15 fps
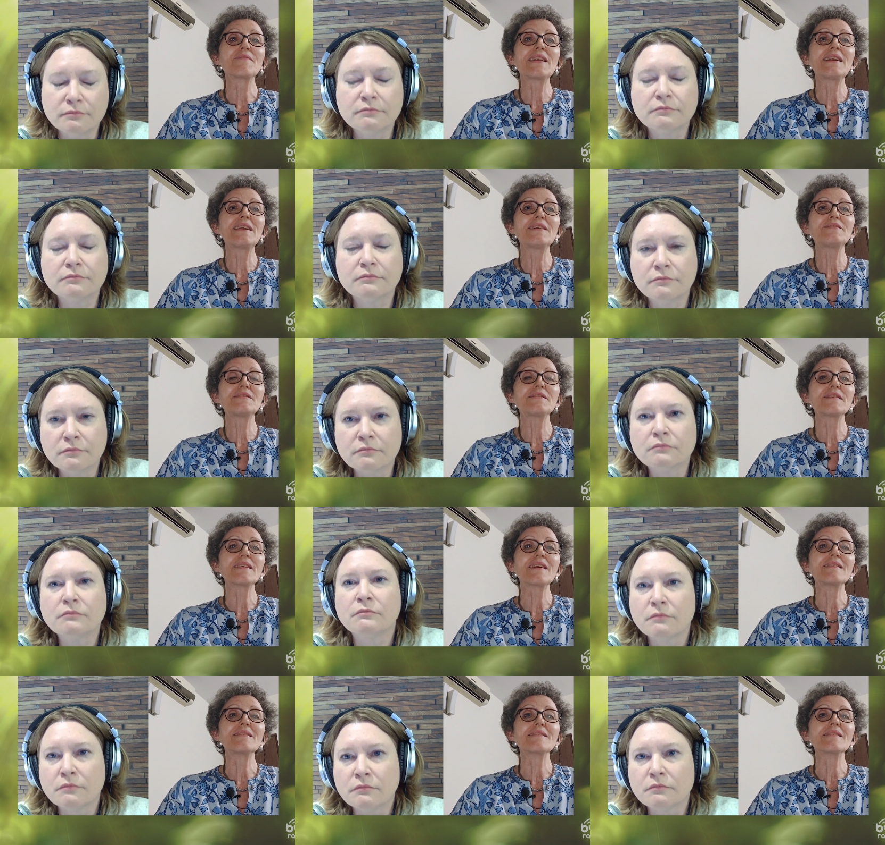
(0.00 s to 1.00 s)
Speaker 1: village
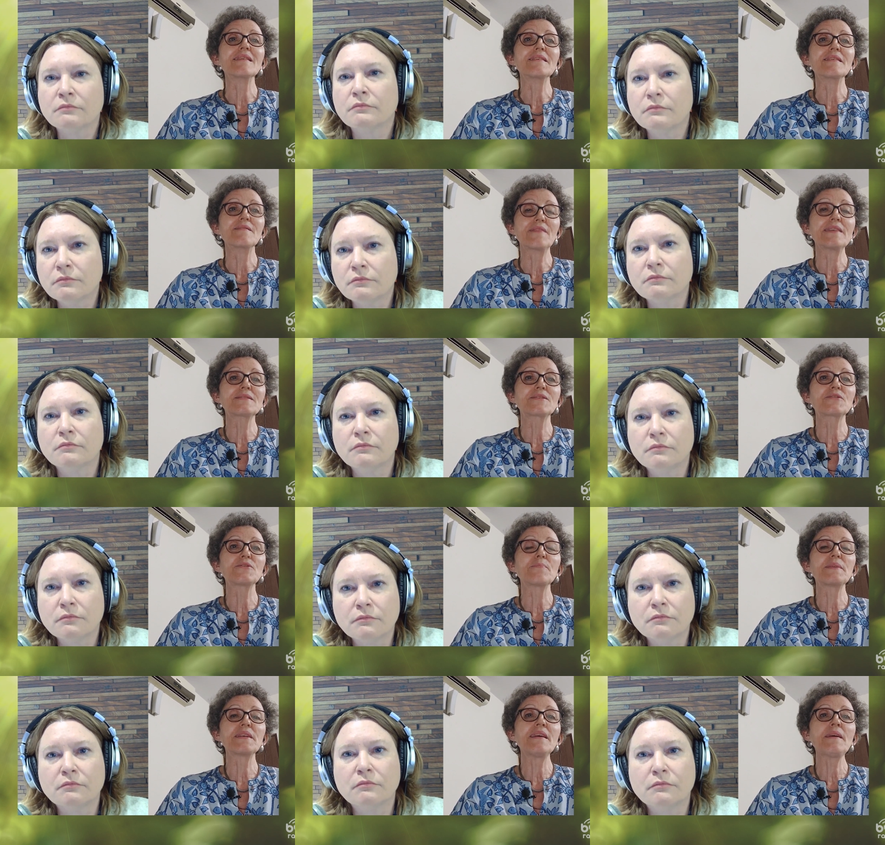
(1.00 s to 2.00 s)
in West
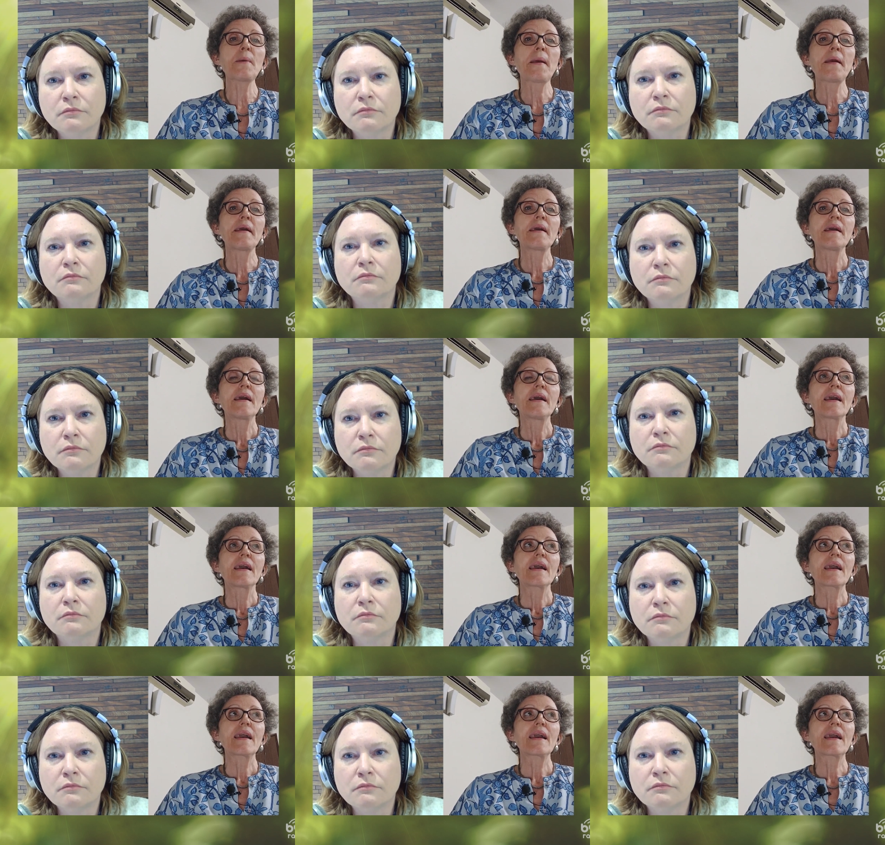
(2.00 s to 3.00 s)
Germany.
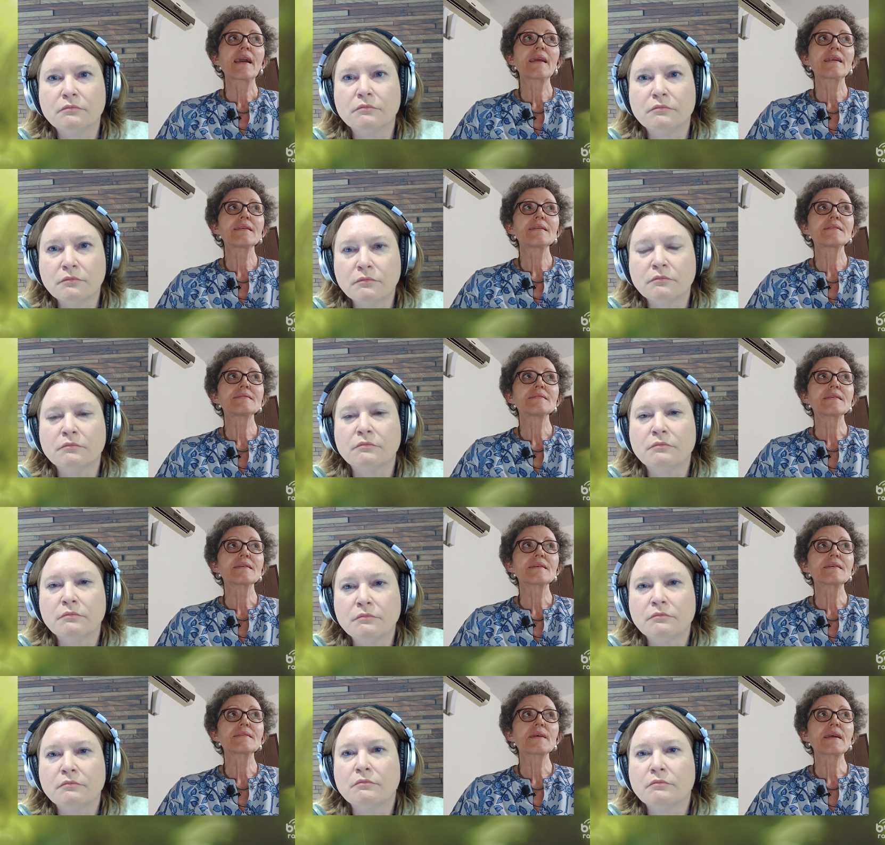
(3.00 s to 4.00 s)
And
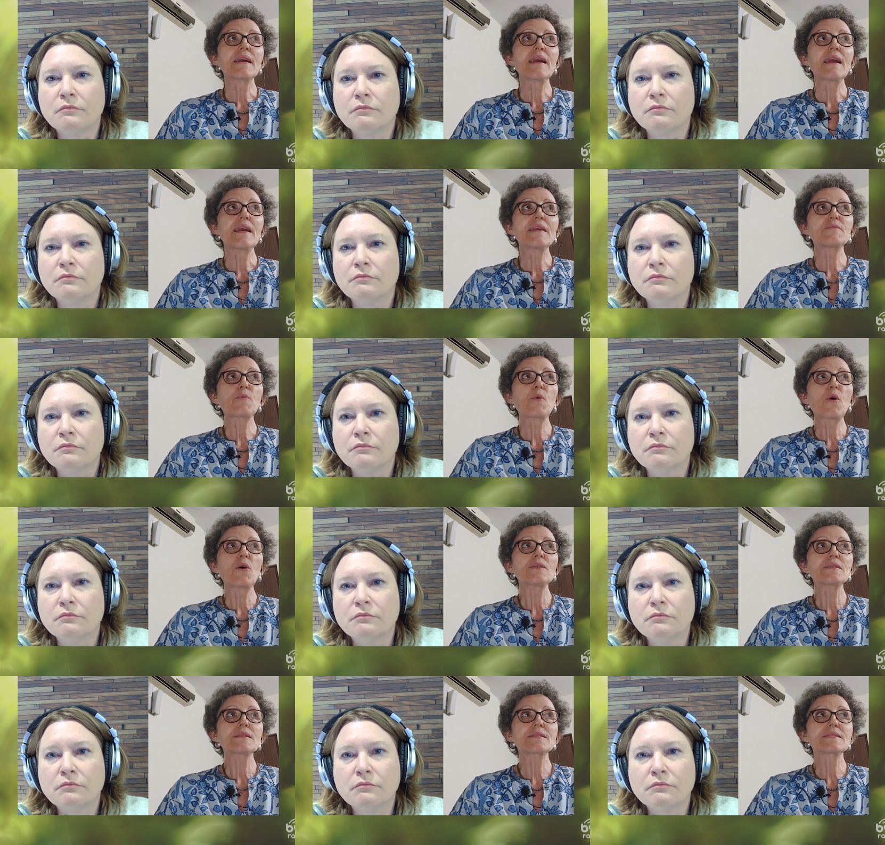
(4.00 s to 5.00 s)
uh, it
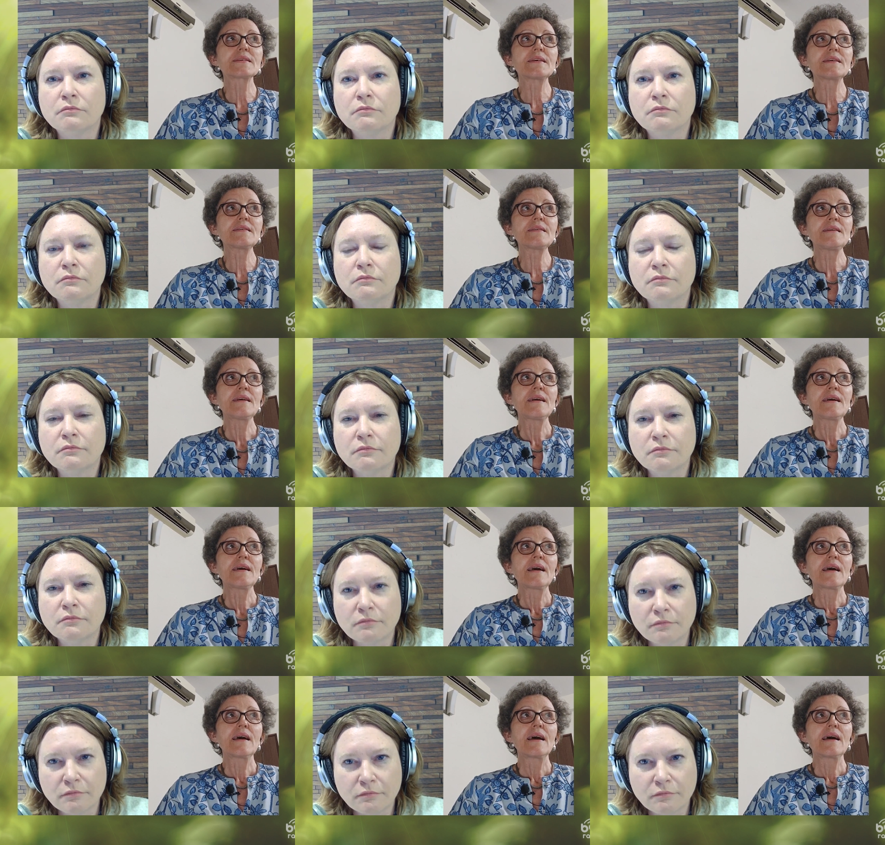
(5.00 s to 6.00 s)
was, uh,
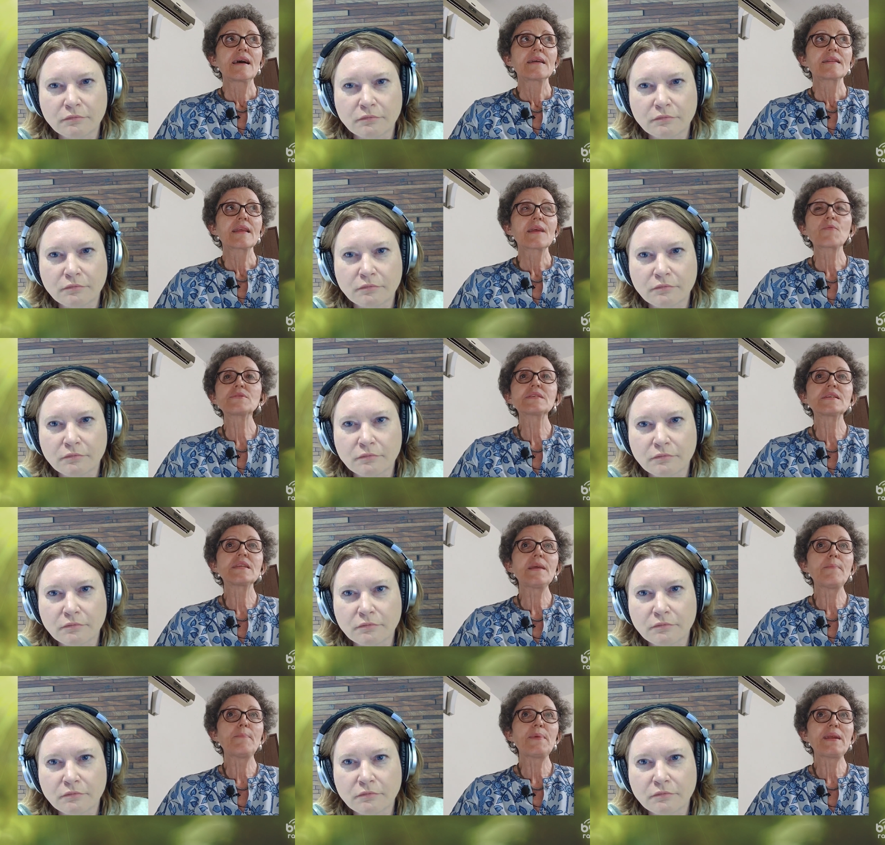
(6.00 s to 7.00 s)
there was a
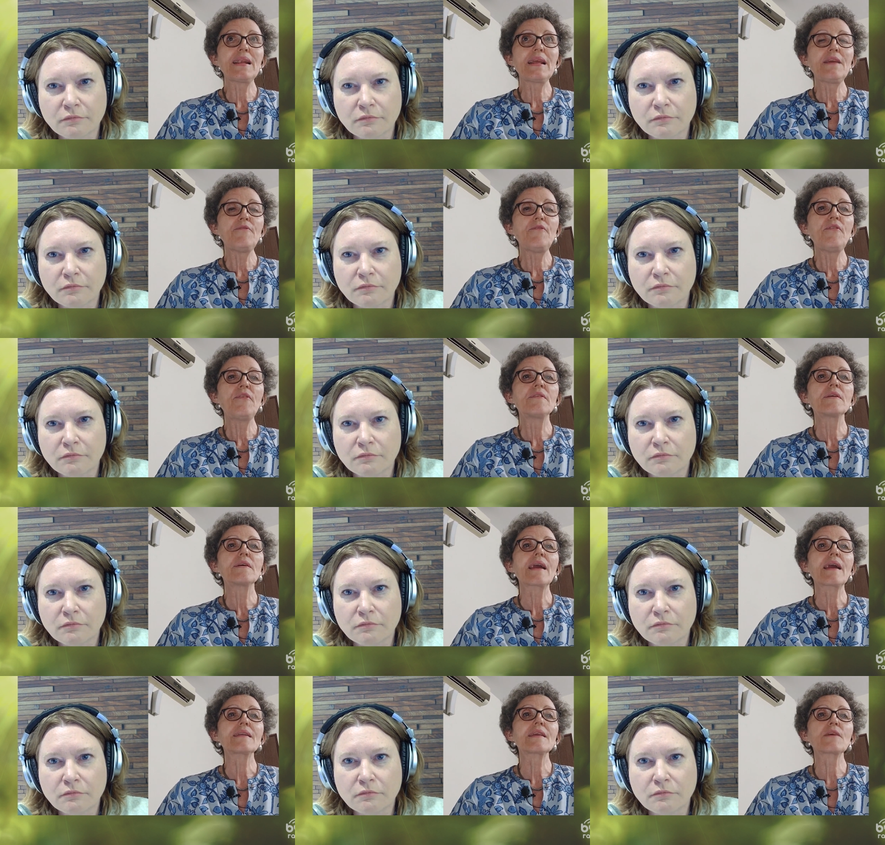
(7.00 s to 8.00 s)
deep belief
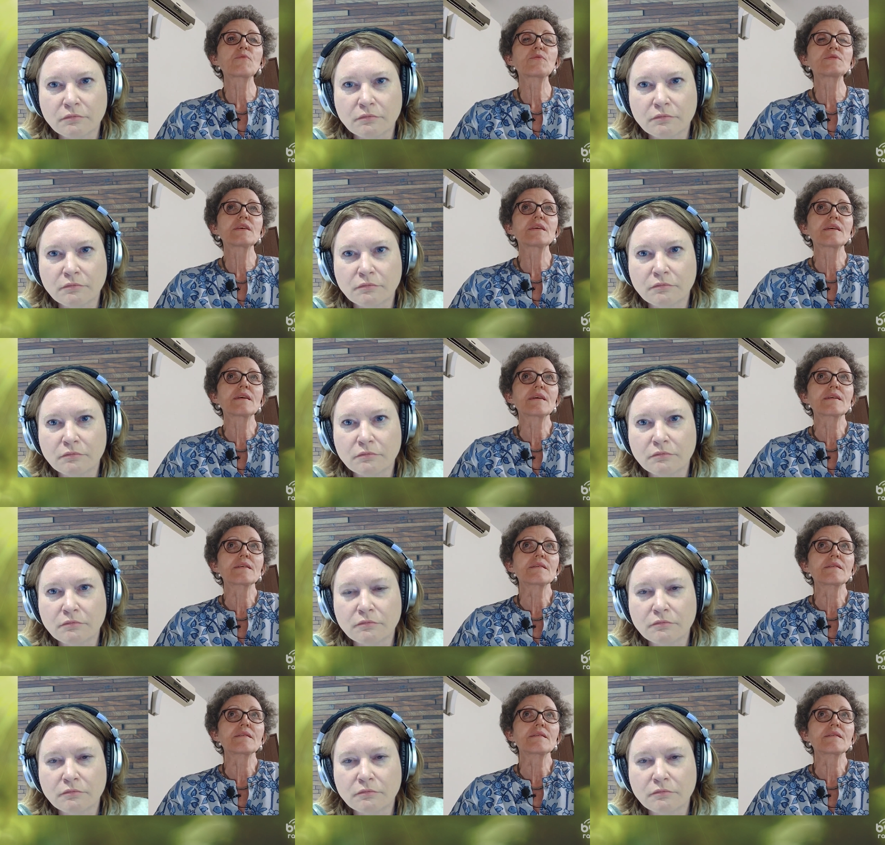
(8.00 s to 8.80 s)
and there was a, a,